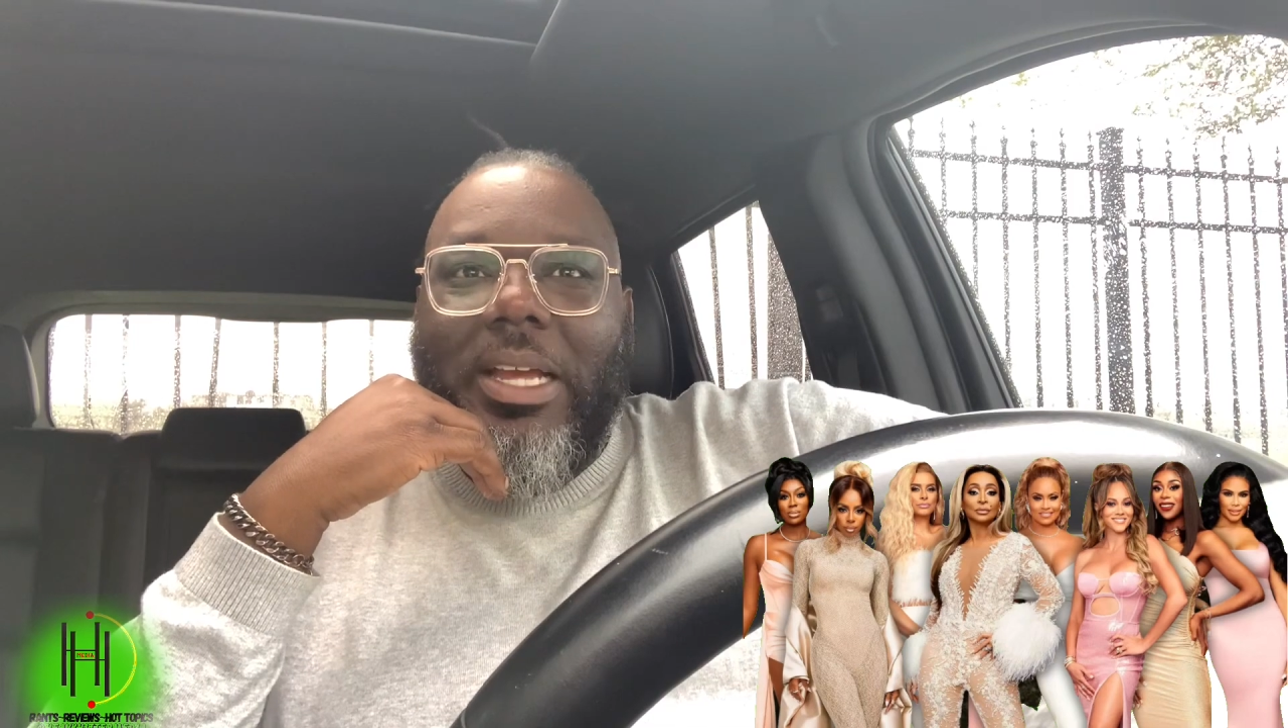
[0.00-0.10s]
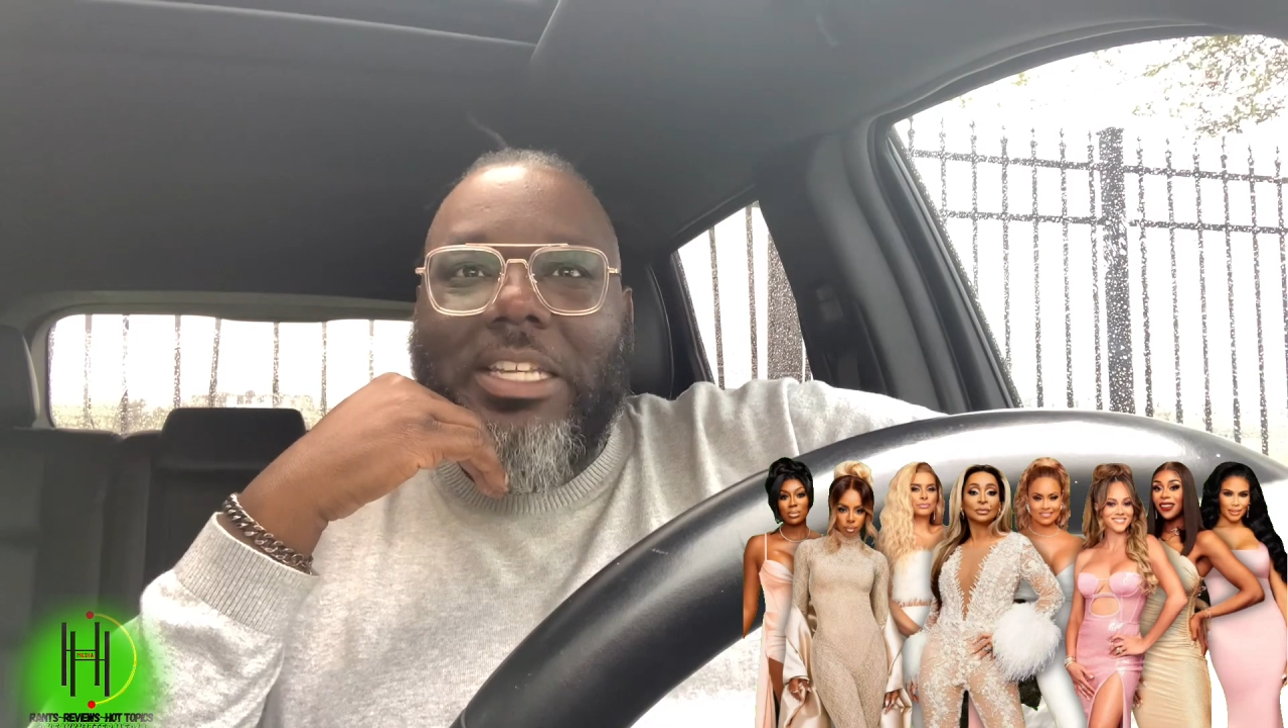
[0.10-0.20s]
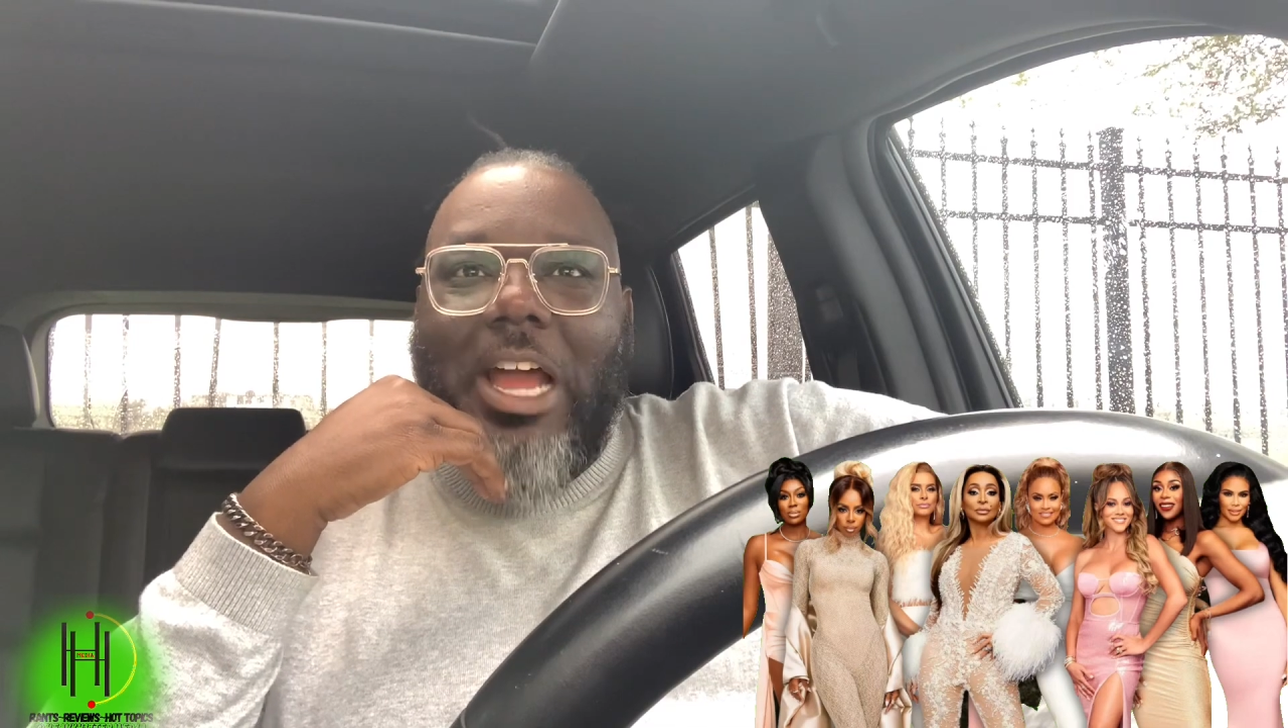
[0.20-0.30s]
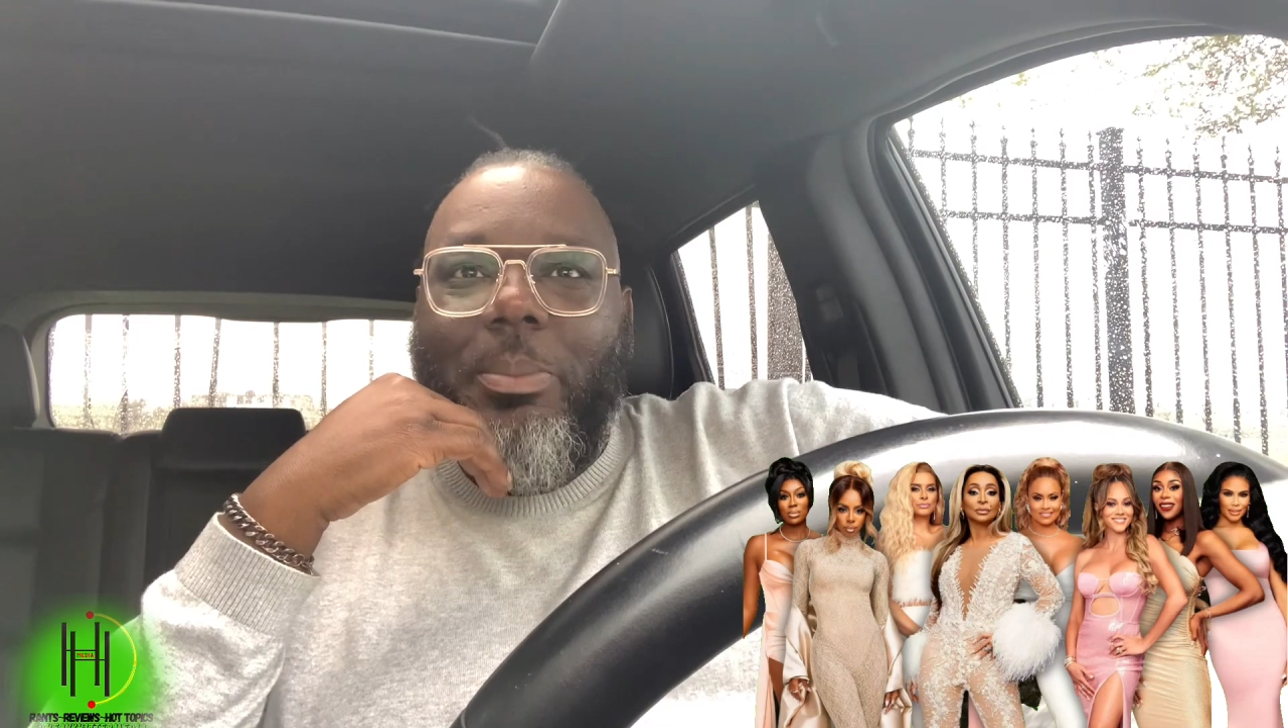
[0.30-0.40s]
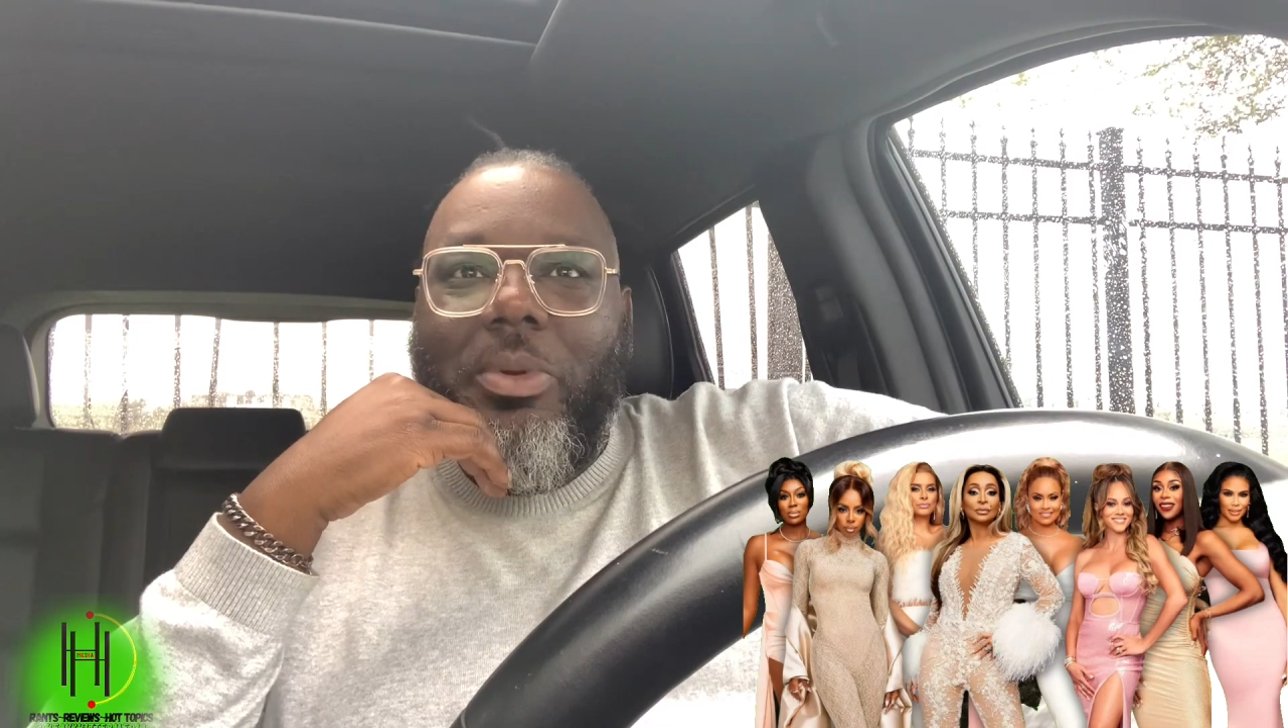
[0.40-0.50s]
that
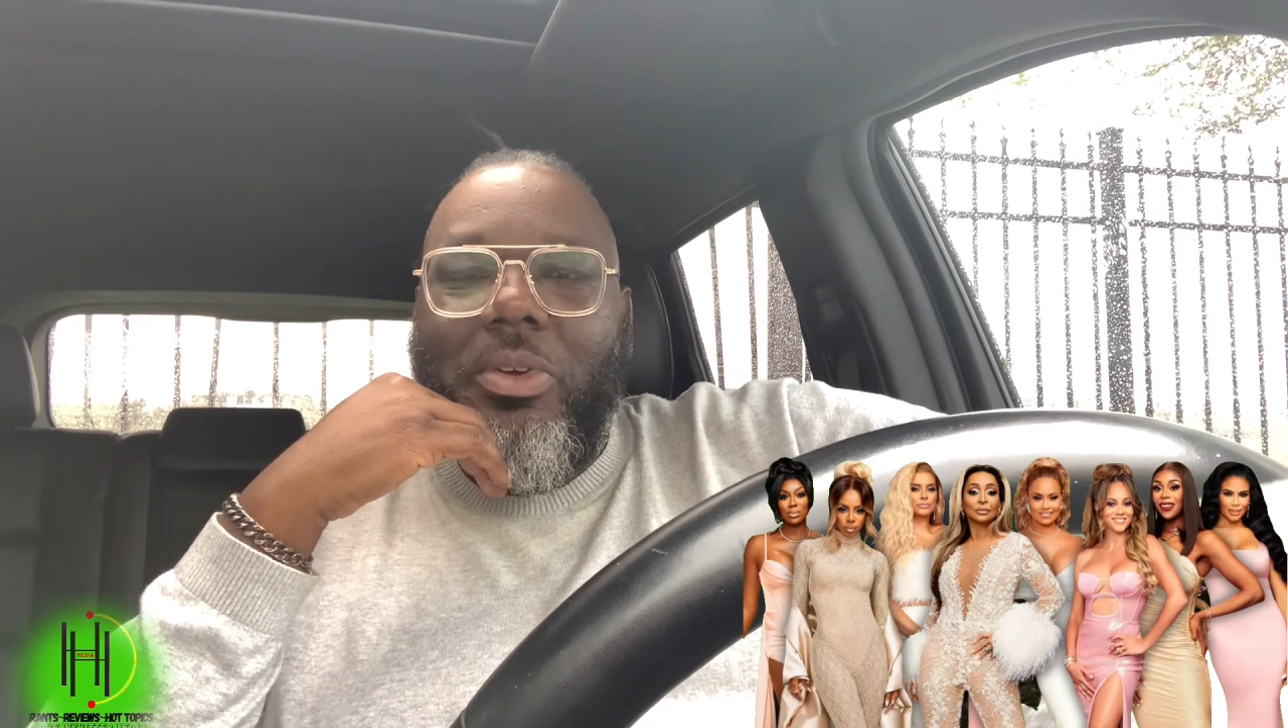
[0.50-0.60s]
type